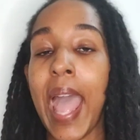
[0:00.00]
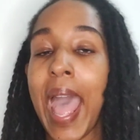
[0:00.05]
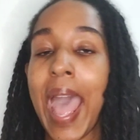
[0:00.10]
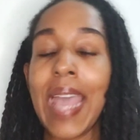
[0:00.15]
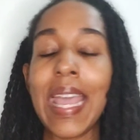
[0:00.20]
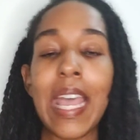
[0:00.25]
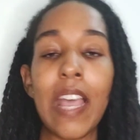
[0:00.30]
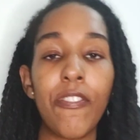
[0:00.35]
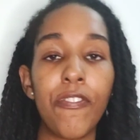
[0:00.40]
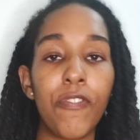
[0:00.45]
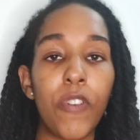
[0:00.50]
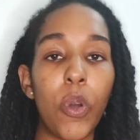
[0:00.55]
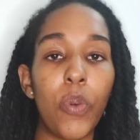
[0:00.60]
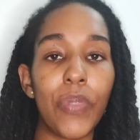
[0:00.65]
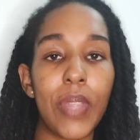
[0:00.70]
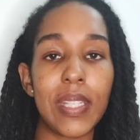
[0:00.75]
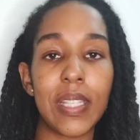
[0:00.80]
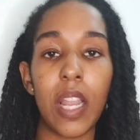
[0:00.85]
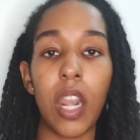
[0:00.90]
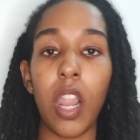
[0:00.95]
I have
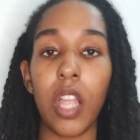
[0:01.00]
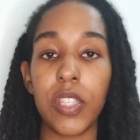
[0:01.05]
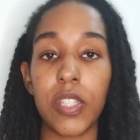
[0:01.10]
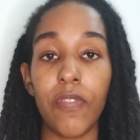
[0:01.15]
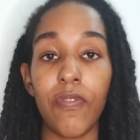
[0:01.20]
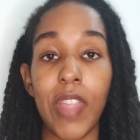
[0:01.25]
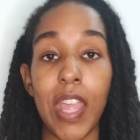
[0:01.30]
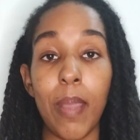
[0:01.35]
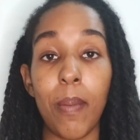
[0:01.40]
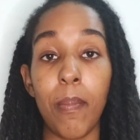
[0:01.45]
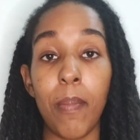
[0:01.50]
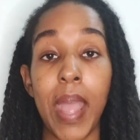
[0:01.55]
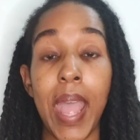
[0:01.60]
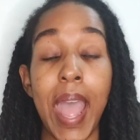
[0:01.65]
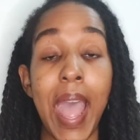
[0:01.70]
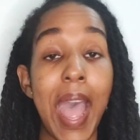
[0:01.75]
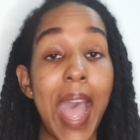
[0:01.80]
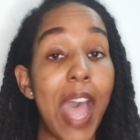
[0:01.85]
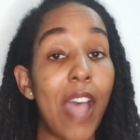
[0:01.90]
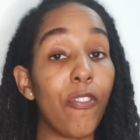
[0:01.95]
found that a lot of them
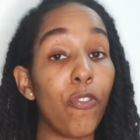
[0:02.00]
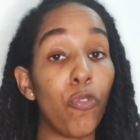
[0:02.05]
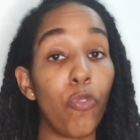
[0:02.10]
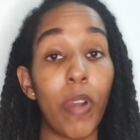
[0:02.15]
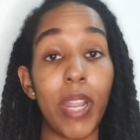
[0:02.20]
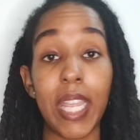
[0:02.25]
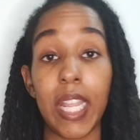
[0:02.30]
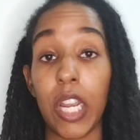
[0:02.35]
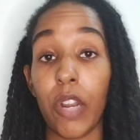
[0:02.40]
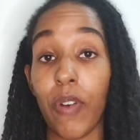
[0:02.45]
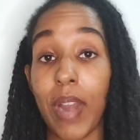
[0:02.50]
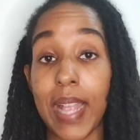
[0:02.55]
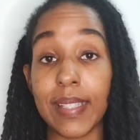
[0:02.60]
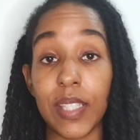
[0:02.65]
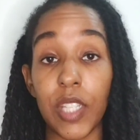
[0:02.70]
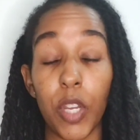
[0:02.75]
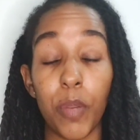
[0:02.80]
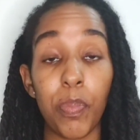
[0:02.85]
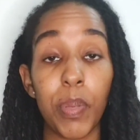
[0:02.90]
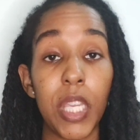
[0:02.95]
have
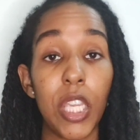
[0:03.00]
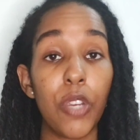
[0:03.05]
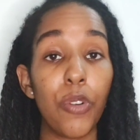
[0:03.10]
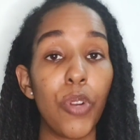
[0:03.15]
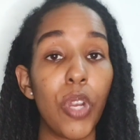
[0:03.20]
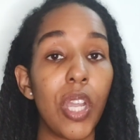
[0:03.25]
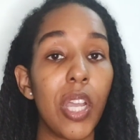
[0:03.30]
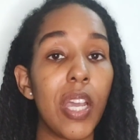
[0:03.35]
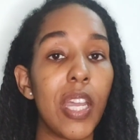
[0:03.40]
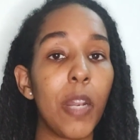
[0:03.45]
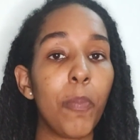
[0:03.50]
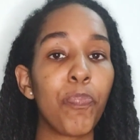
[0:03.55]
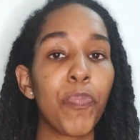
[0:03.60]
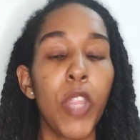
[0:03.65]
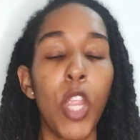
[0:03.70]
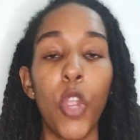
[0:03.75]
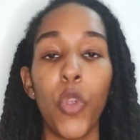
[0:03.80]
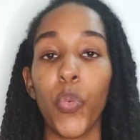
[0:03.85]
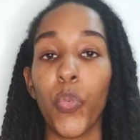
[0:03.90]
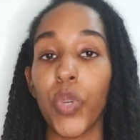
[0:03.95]
regularized their period,
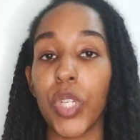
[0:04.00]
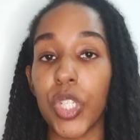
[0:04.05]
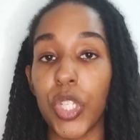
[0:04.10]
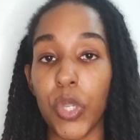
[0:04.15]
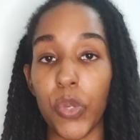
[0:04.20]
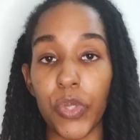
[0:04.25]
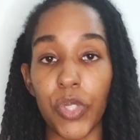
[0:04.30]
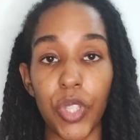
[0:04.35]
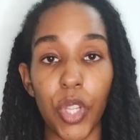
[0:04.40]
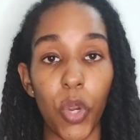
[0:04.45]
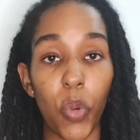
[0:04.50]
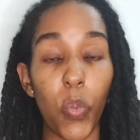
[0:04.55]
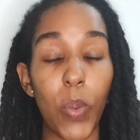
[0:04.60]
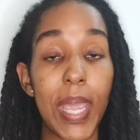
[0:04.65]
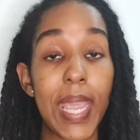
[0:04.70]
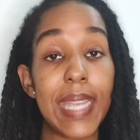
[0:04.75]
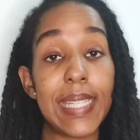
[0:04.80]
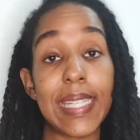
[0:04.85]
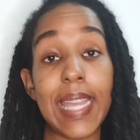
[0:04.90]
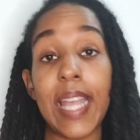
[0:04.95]
reduced their
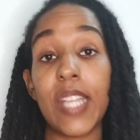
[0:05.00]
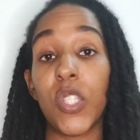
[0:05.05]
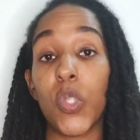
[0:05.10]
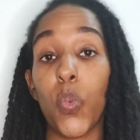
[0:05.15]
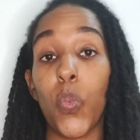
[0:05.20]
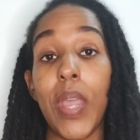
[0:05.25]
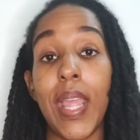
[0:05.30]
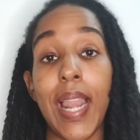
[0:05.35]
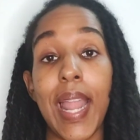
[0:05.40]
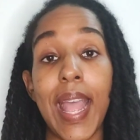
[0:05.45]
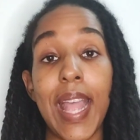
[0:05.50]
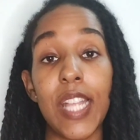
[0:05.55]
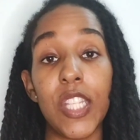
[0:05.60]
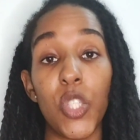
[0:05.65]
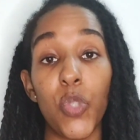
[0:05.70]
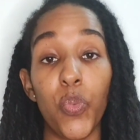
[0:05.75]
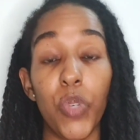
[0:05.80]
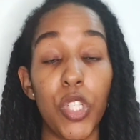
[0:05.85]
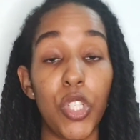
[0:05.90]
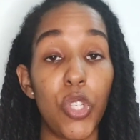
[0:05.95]
weight, as well
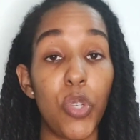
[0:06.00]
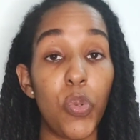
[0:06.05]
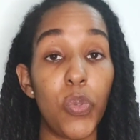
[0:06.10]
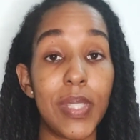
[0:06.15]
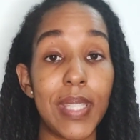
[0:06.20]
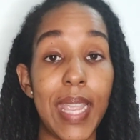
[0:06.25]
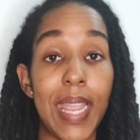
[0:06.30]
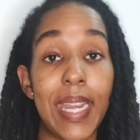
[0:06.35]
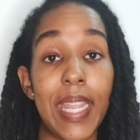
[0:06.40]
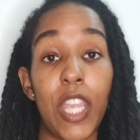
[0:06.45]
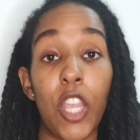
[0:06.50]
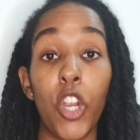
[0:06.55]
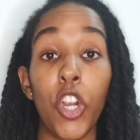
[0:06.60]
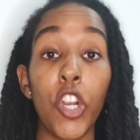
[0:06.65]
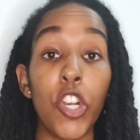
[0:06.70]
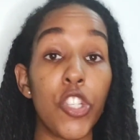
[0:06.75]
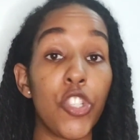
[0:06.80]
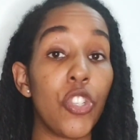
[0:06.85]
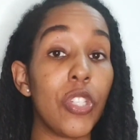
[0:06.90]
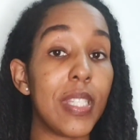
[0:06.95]
as reduced any
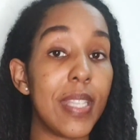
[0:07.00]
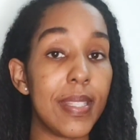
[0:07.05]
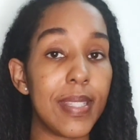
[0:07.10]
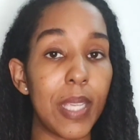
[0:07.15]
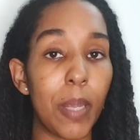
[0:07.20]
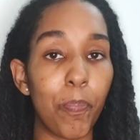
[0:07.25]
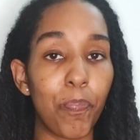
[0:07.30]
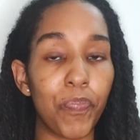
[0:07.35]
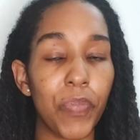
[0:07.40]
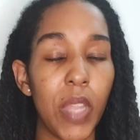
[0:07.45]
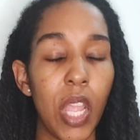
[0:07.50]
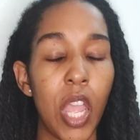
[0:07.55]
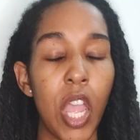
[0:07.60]
hirsutism.